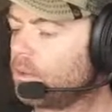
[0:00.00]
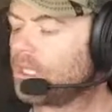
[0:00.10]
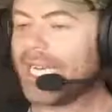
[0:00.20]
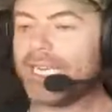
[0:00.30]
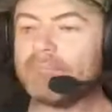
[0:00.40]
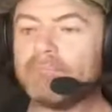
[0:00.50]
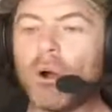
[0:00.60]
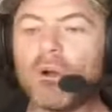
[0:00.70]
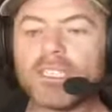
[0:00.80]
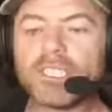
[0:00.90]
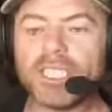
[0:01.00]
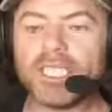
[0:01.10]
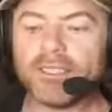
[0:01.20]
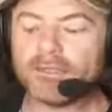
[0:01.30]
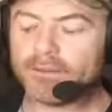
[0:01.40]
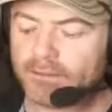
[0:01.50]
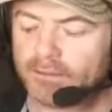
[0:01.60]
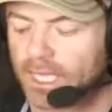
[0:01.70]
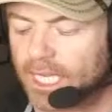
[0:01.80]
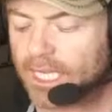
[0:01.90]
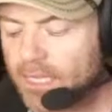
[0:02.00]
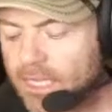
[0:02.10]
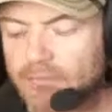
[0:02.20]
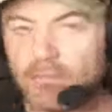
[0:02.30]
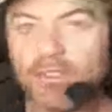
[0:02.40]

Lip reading: and boxy. Okay, let's move